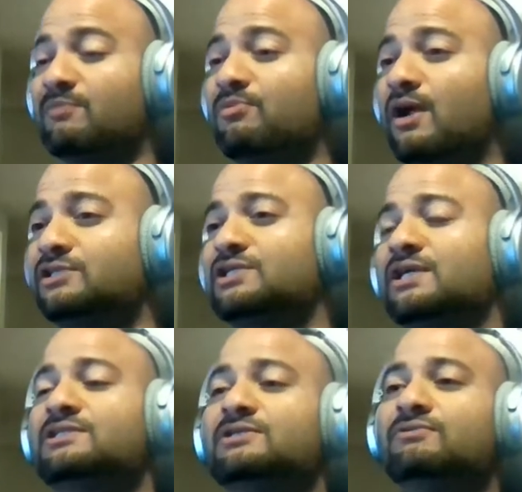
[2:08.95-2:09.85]

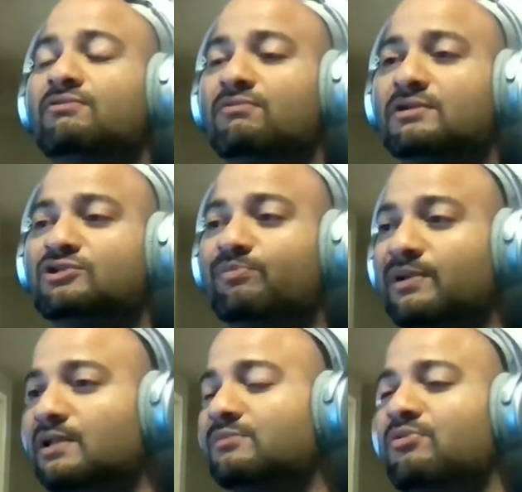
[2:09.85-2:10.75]
project, to
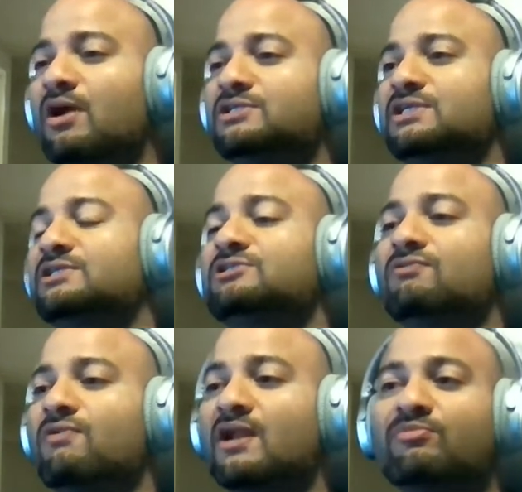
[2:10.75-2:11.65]
build projects, to
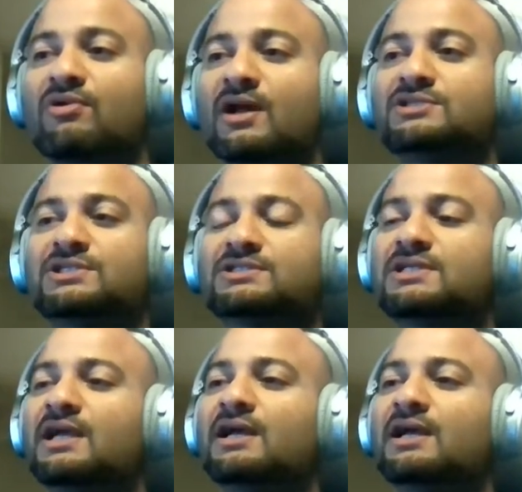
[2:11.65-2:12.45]
run projects.